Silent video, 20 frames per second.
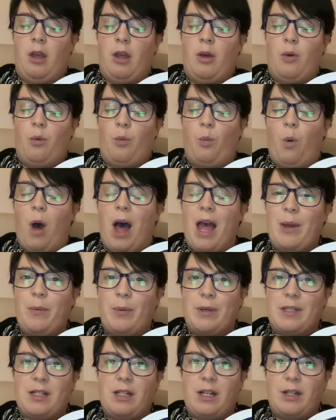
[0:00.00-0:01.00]
Why
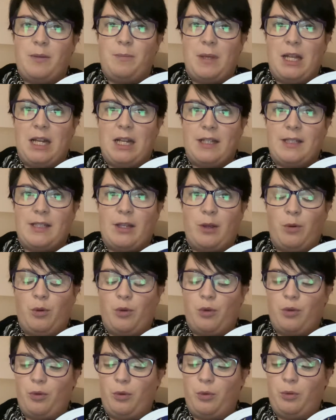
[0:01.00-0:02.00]
was Ludmila so
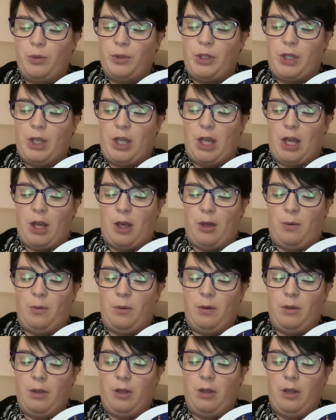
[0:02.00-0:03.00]
cruel to you?
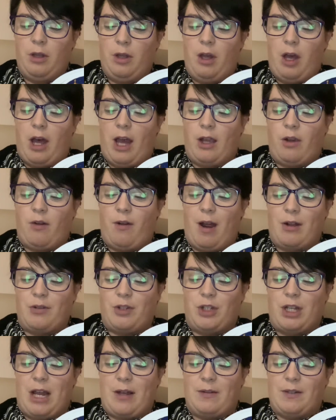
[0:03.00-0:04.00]
I
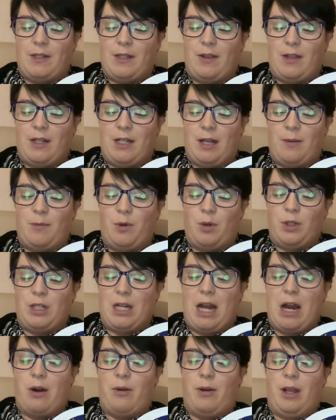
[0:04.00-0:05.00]
crouch down so that I'm not
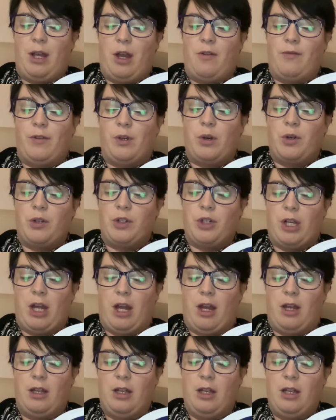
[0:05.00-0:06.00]
towering over
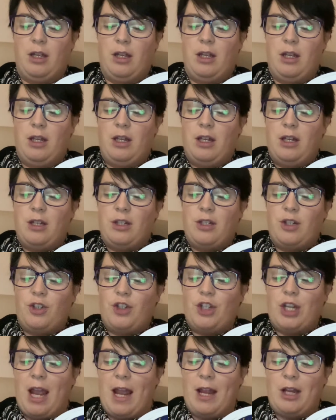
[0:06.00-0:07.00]
Koshka. To
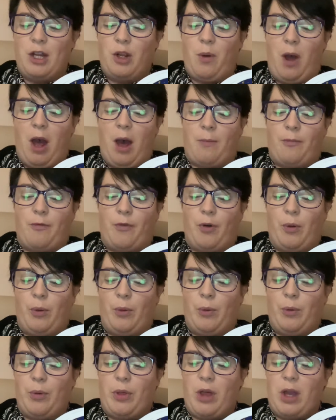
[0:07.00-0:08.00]
chain you up for
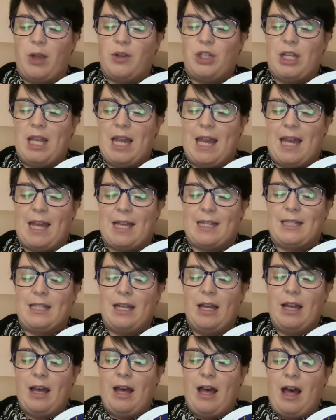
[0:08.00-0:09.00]
all those years,
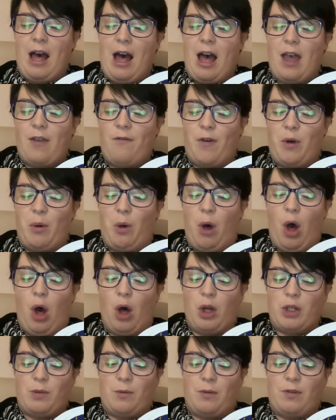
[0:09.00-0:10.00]
I feel
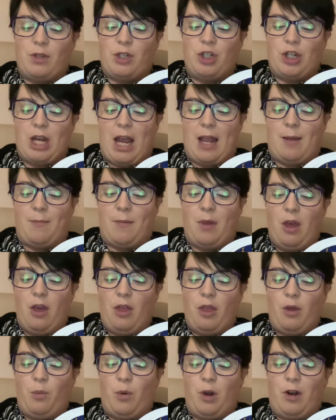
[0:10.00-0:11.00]
hot with shame
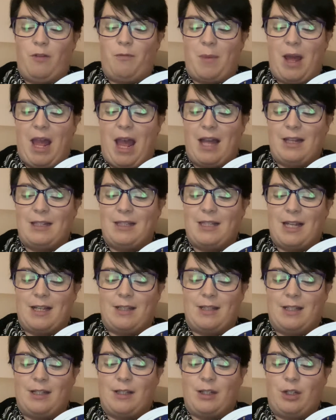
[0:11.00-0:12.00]
that one of my
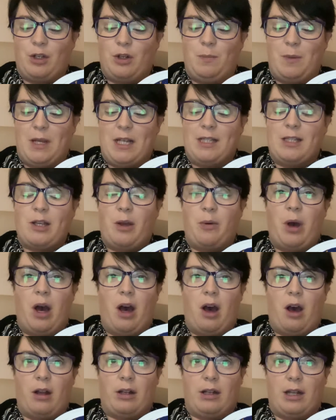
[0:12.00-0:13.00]
ancestors could be so
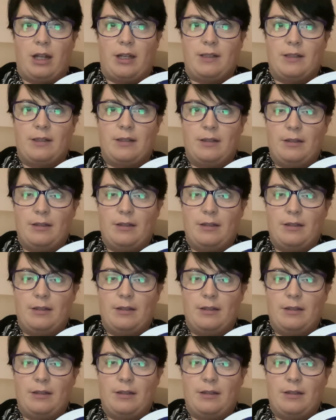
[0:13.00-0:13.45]
heartless.